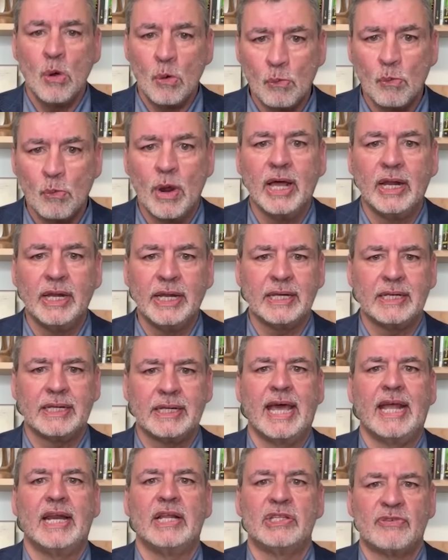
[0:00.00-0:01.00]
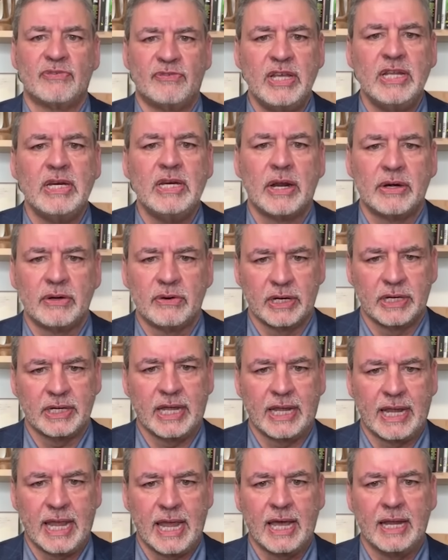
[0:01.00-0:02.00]
Will it get its feet under it
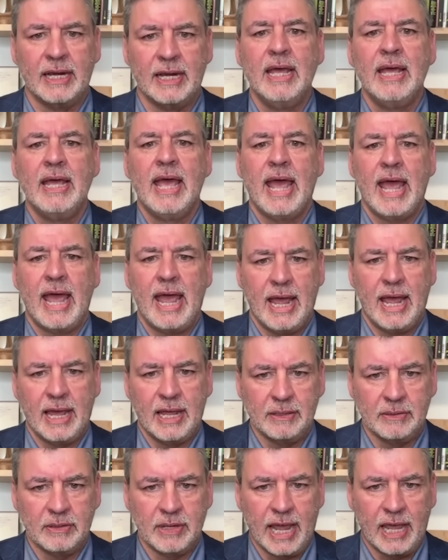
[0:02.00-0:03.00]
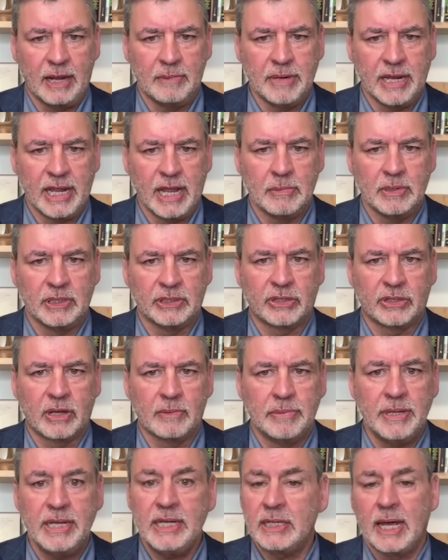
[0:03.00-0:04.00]
again and be able to
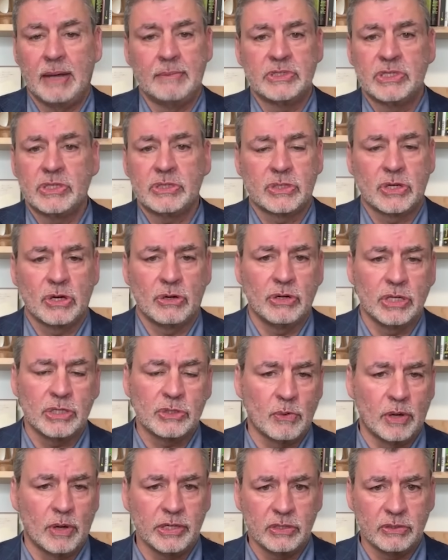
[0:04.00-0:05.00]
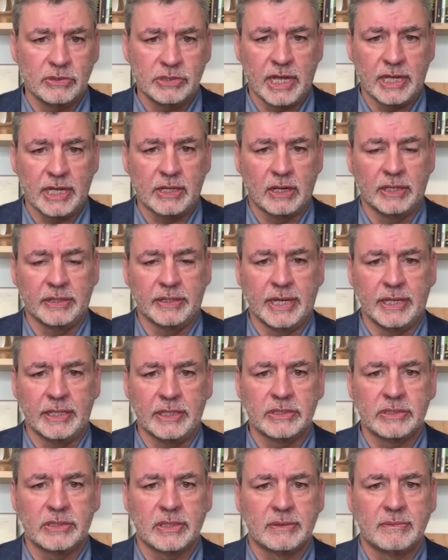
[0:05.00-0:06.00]
compete? I'm just curious what your take on that
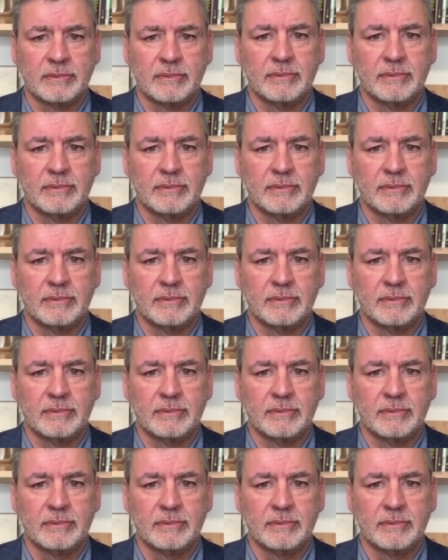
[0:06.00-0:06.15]
is.